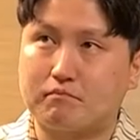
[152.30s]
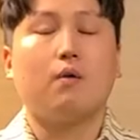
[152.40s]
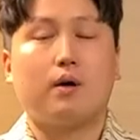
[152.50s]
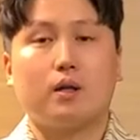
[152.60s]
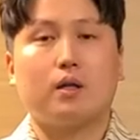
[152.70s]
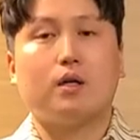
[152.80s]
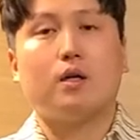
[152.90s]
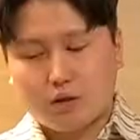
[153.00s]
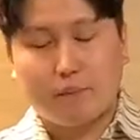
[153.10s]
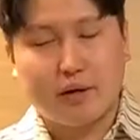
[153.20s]
well,
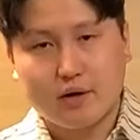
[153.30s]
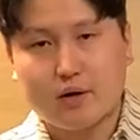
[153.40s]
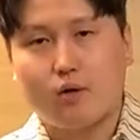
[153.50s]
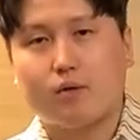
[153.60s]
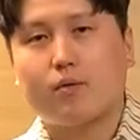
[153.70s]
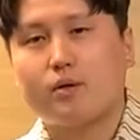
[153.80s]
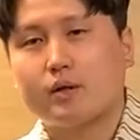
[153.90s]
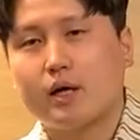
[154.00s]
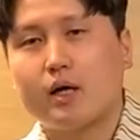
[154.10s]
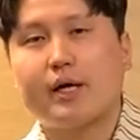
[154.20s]
the beer
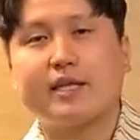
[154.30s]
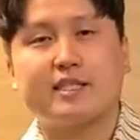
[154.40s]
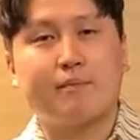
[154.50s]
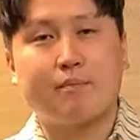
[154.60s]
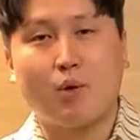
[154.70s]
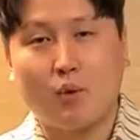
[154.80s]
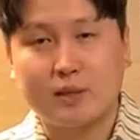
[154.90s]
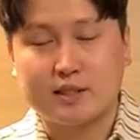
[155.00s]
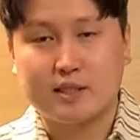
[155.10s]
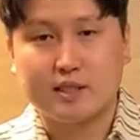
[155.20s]
Corona is
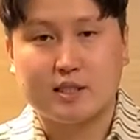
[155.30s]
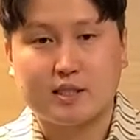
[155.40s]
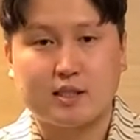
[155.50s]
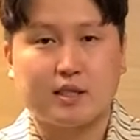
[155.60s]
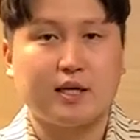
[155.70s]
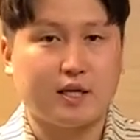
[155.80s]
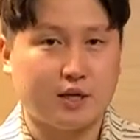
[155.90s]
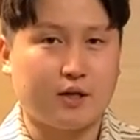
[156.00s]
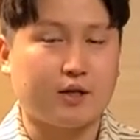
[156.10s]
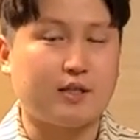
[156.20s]
imported
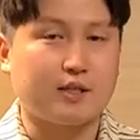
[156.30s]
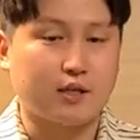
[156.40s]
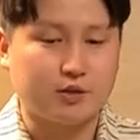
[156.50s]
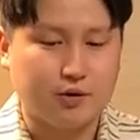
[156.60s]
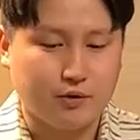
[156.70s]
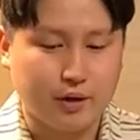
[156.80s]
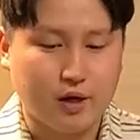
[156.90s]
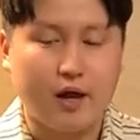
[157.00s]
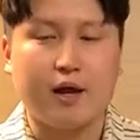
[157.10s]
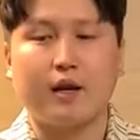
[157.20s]
here in South Korea
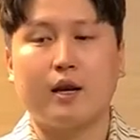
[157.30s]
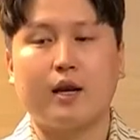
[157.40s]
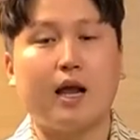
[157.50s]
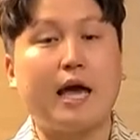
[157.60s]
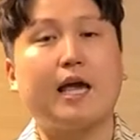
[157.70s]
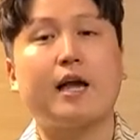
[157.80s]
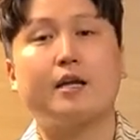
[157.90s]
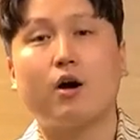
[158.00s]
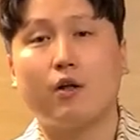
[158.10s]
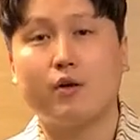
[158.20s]
and like
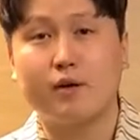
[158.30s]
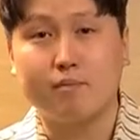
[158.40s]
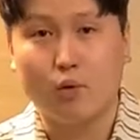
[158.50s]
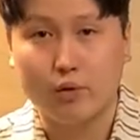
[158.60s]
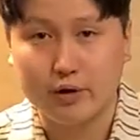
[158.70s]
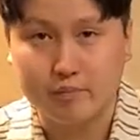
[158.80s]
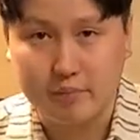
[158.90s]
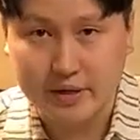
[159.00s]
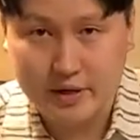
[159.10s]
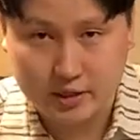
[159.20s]
any other imported
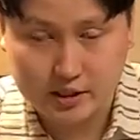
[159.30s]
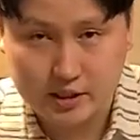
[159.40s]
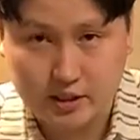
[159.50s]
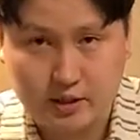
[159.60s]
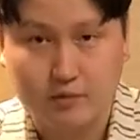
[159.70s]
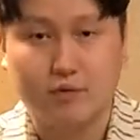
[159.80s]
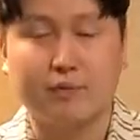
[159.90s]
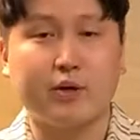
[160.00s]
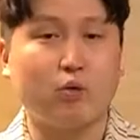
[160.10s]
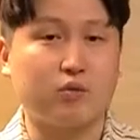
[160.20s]
beers from
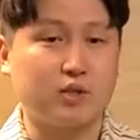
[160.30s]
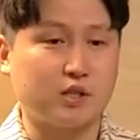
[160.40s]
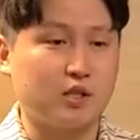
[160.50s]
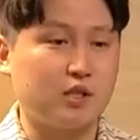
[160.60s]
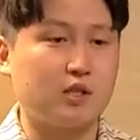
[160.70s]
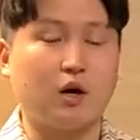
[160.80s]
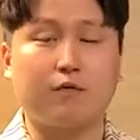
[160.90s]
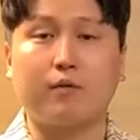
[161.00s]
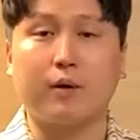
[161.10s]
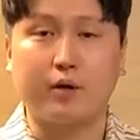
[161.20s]
the overseas, uh,
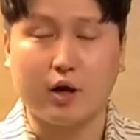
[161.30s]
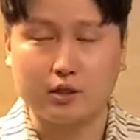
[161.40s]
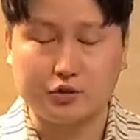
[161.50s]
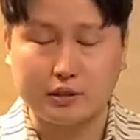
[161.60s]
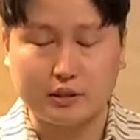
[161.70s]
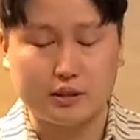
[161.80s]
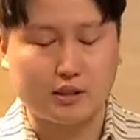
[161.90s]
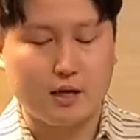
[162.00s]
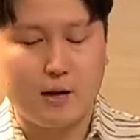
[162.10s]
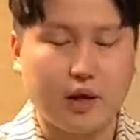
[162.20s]
from other countries,
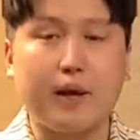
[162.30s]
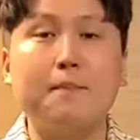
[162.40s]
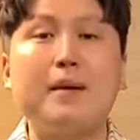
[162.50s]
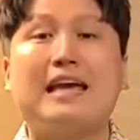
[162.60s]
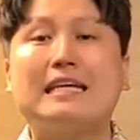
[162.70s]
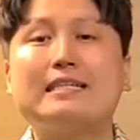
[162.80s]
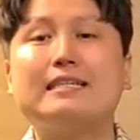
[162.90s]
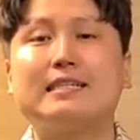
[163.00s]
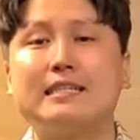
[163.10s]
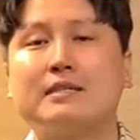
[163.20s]
it may
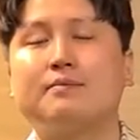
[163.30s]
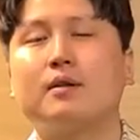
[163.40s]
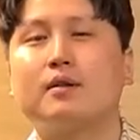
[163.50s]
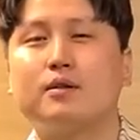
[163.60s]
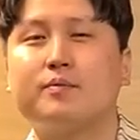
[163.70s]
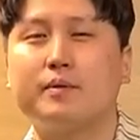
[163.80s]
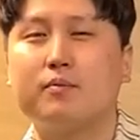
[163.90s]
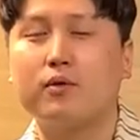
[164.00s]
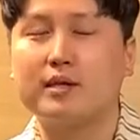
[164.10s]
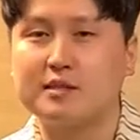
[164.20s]
seem a little bit
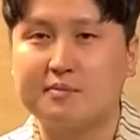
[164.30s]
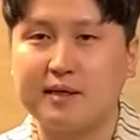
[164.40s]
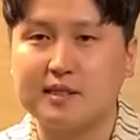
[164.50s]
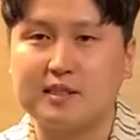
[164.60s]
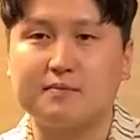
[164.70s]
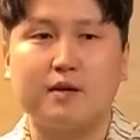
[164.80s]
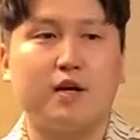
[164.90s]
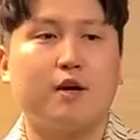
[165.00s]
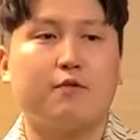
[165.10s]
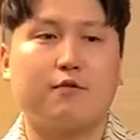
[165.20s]
more expensive
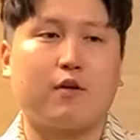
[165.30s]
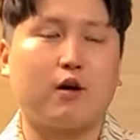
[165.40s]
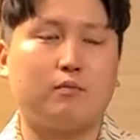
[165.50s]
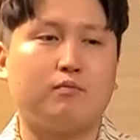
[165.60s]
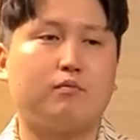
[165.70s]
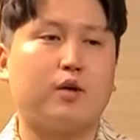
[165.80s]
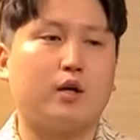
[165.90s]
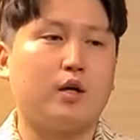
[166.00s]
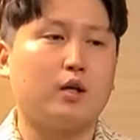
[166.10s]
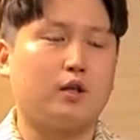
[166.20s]
from
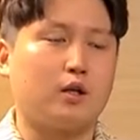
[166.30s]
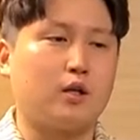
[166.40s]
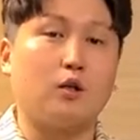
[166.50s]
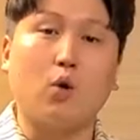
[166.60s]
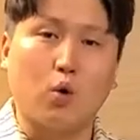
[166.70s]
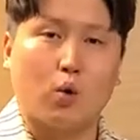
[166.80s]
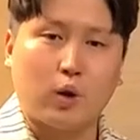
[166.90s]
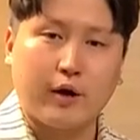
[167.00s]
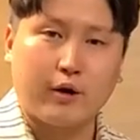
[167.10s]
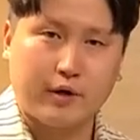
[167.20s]
the local
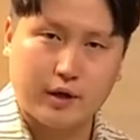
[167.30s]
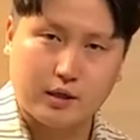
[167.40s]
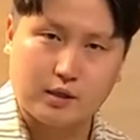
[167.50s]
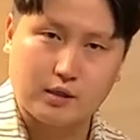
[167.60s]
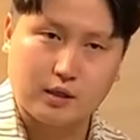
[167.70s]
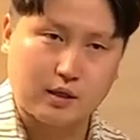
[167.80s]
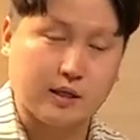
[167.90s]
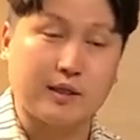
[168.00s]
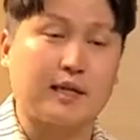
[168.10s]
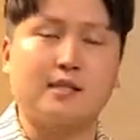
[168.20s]
areas
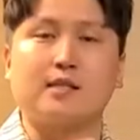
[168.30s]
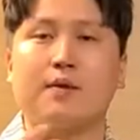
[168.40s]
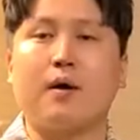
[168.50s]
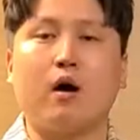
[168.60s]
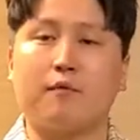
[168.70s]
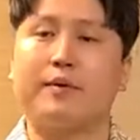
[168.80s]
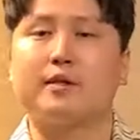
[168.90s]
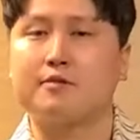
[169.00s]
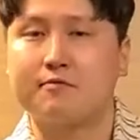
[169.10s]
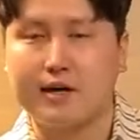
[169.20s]
and that's an
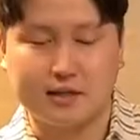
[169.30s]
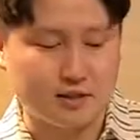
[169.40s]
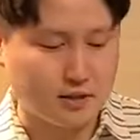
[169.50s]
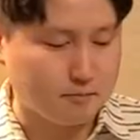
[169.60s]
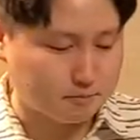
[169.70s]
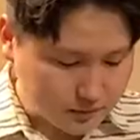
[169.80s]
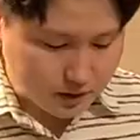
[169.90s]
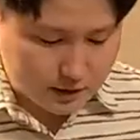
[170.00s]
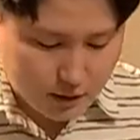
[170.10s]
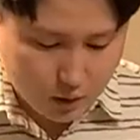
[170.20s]
obvious factor
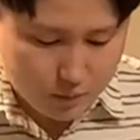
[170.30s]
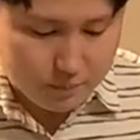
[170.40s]
so